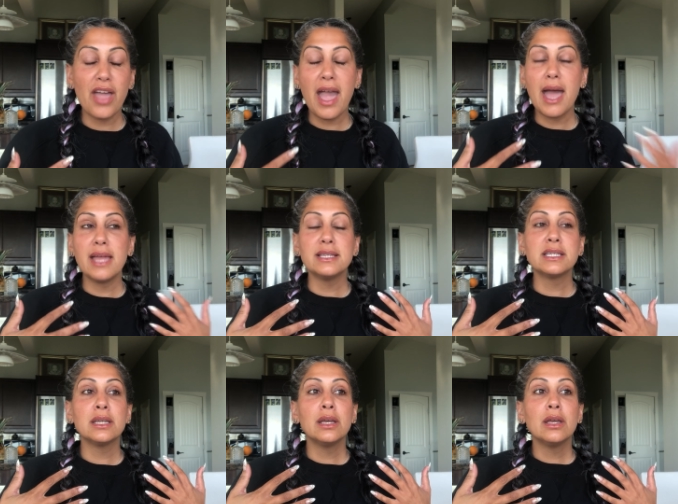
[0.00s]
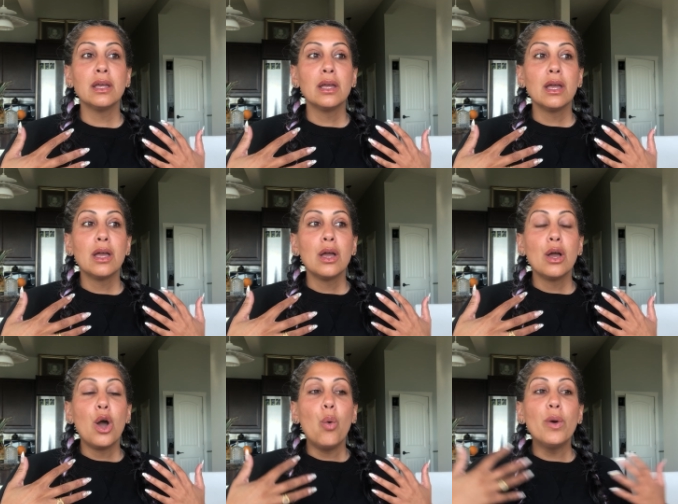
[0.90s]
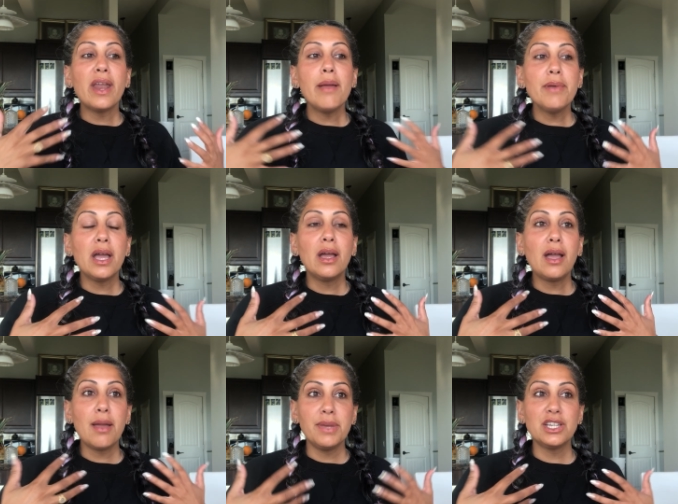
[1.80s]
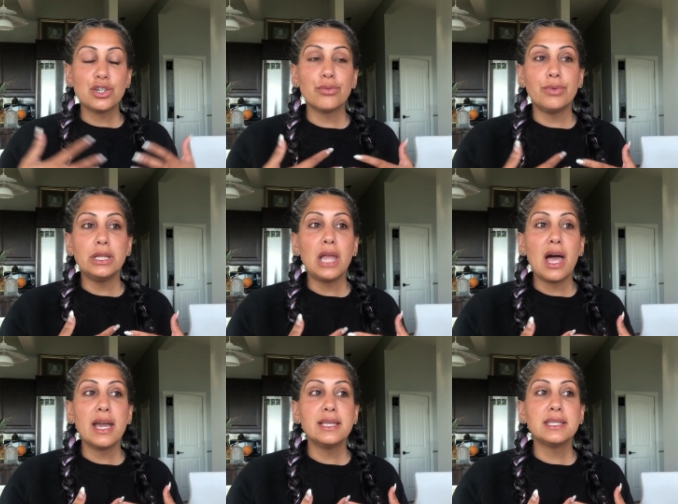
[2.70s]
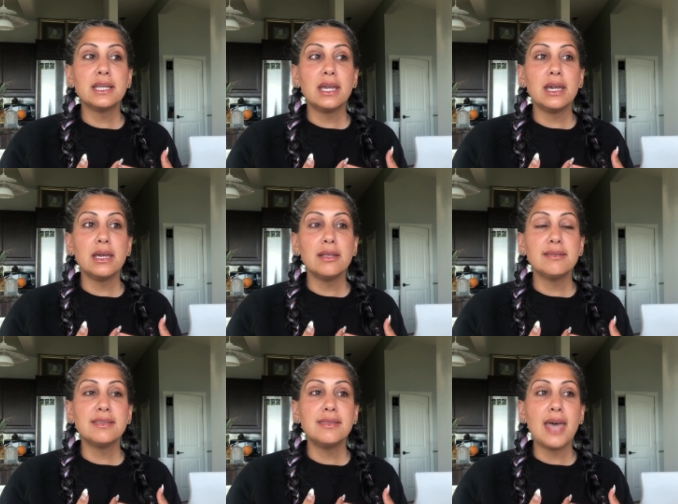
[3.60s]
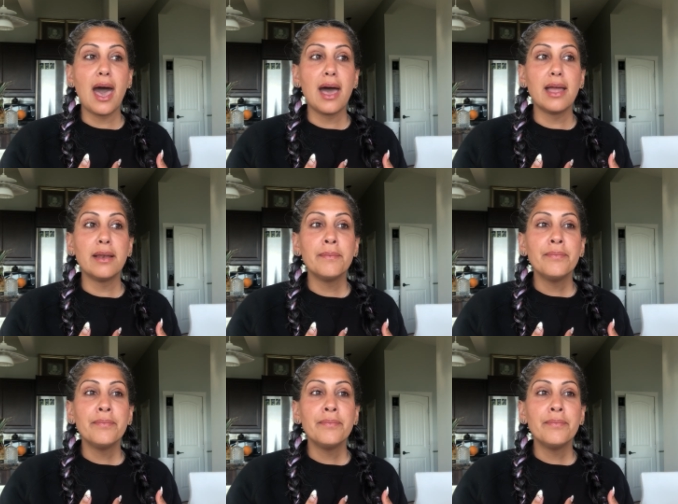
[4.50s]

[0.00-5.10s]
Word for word: And what I'm coming to realize is that